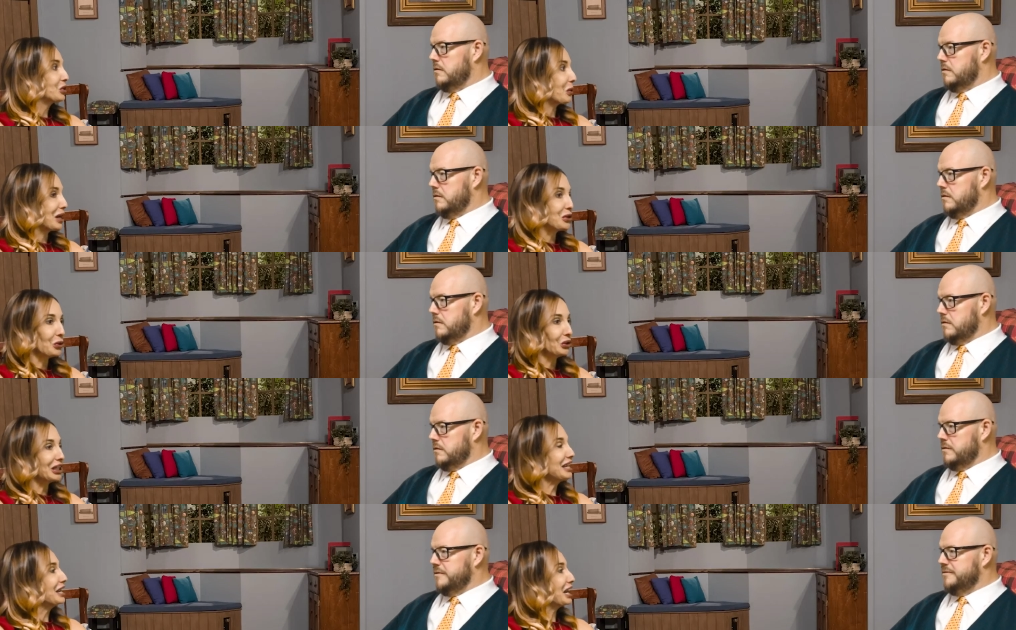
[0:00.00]
Speaker 1: so I don't
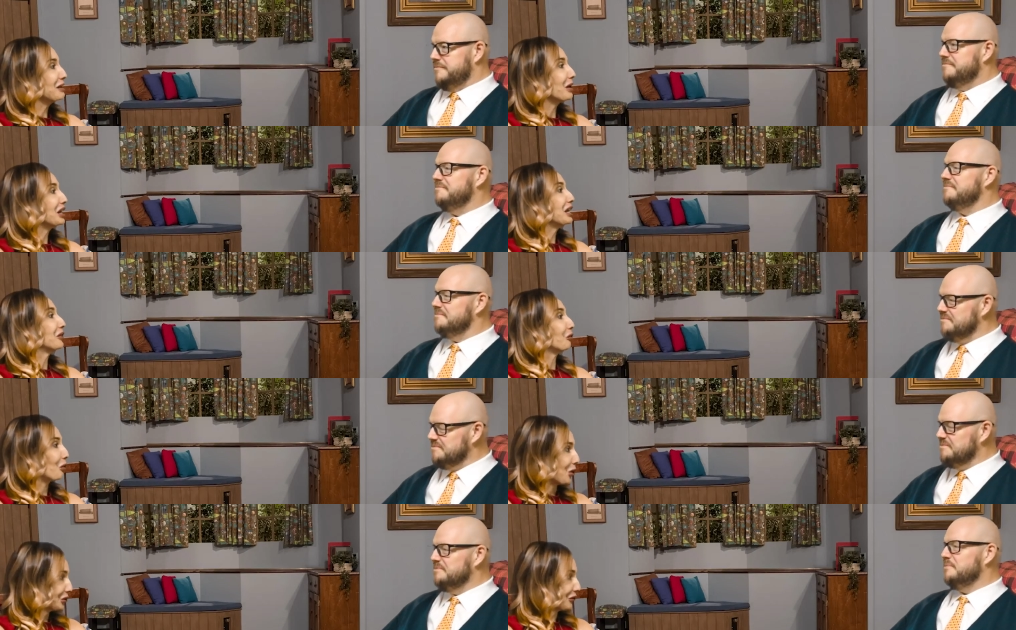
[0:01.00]
lead anybody in the
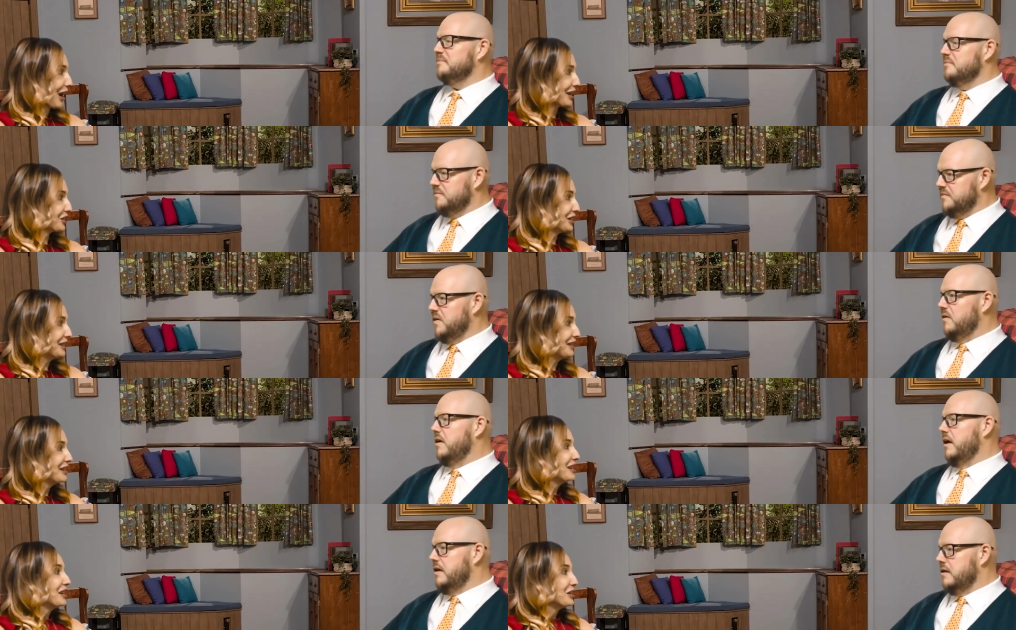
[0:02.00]
wrong direction.
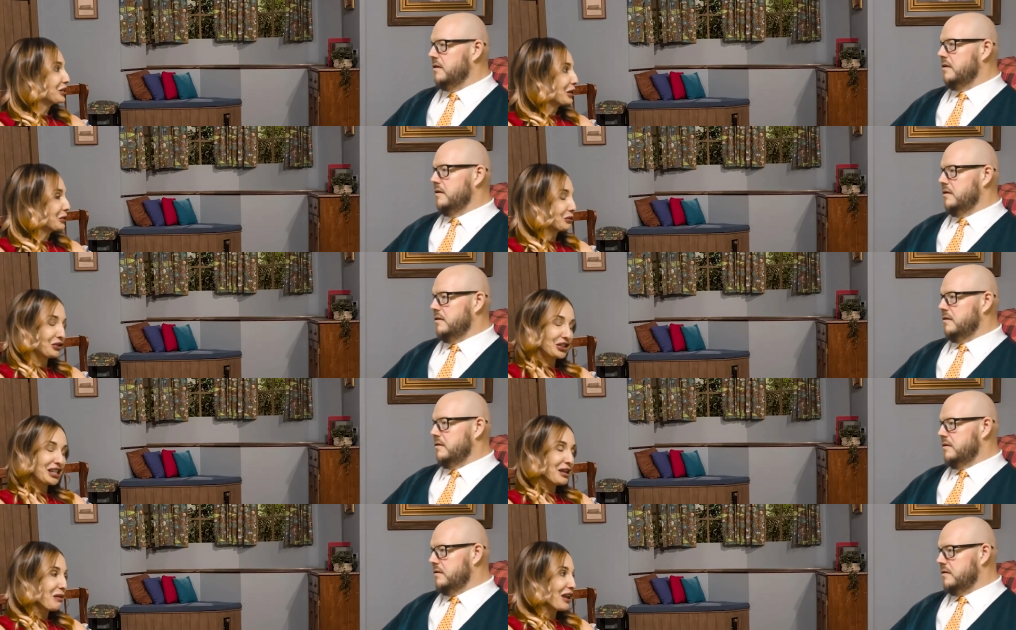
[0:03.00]
Okay. So just
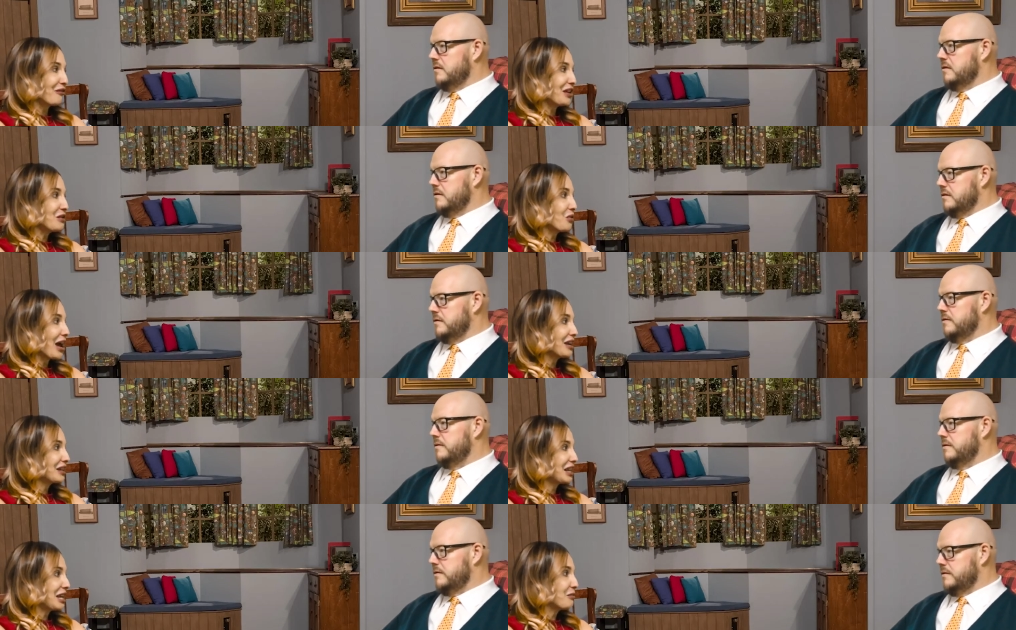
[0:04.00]
get my feet
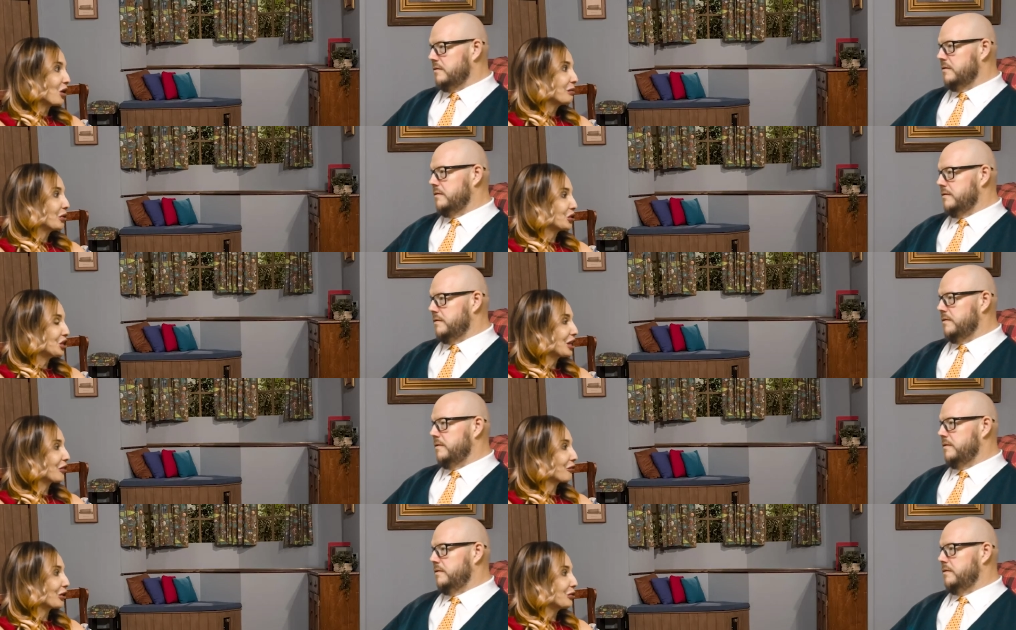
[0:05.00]
wet, keep on pushing
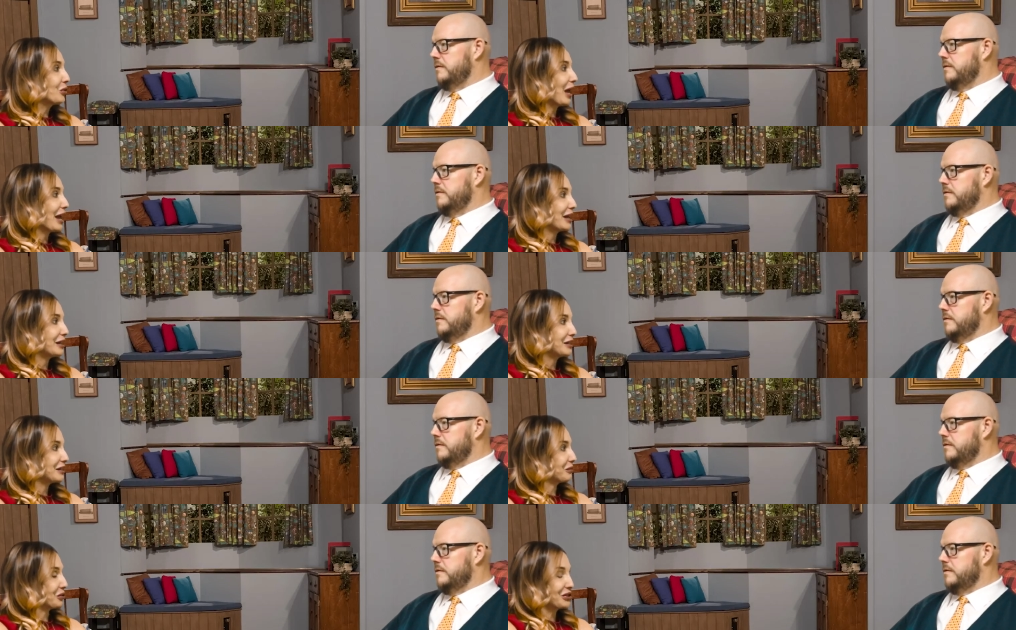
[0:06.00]
through,
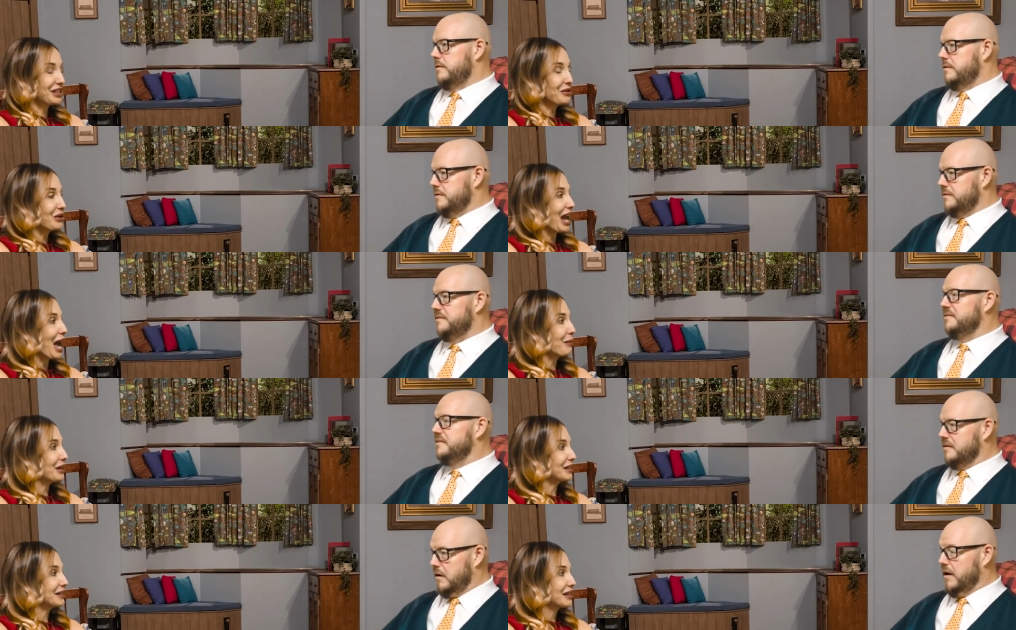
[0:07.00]
and we'll see what
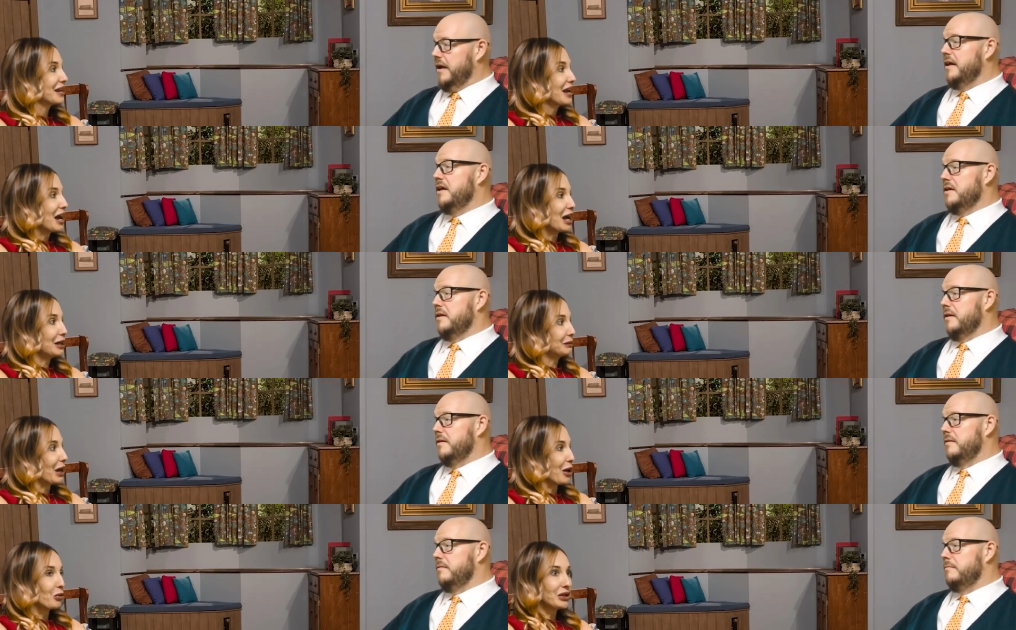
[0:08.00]
happens. All right. Um,
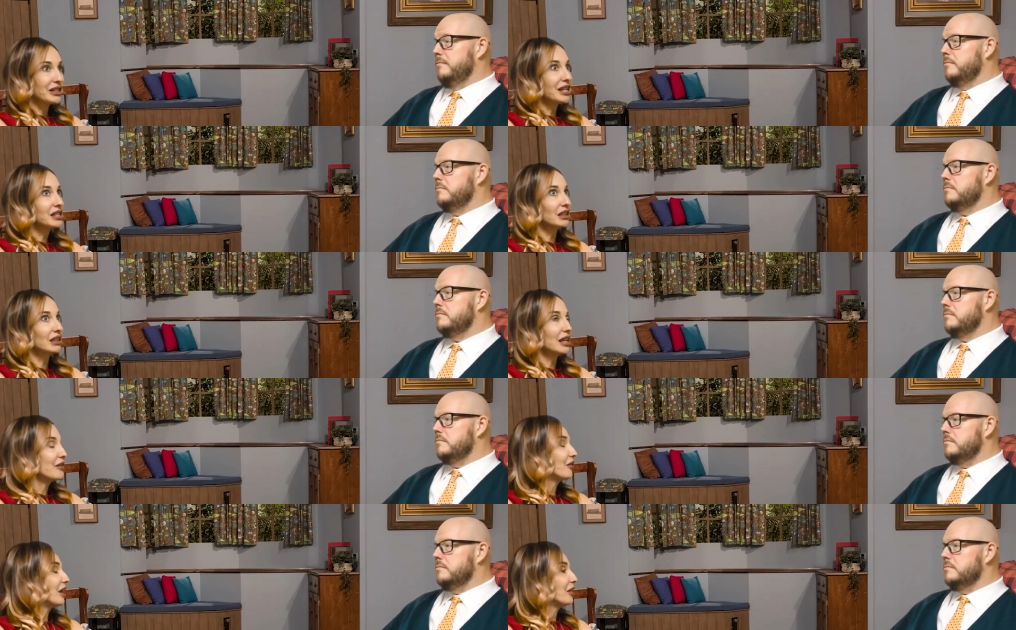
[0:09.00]
I always like to
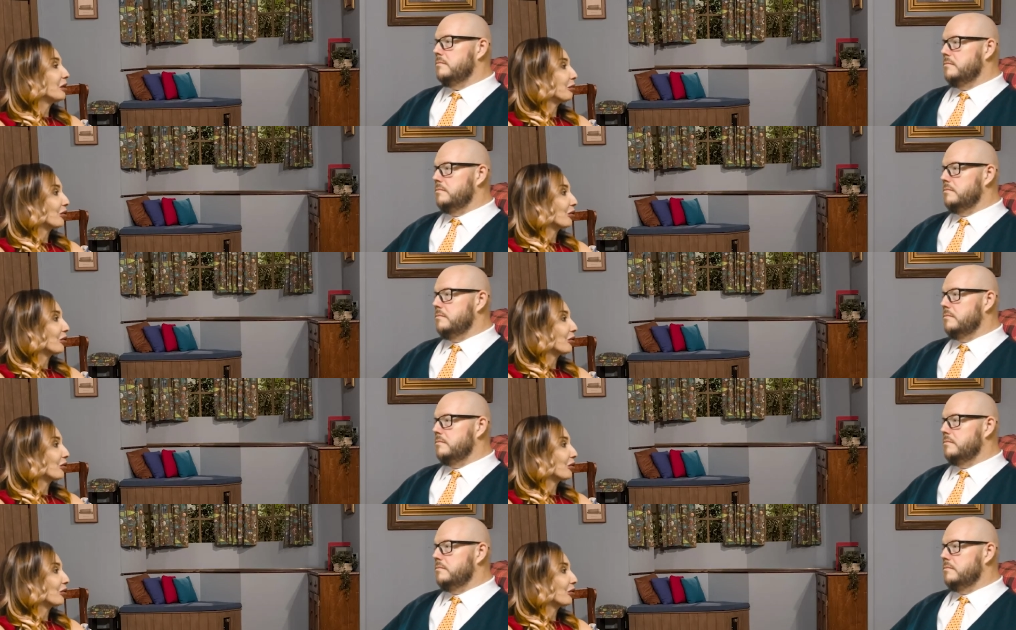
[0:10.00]
live in the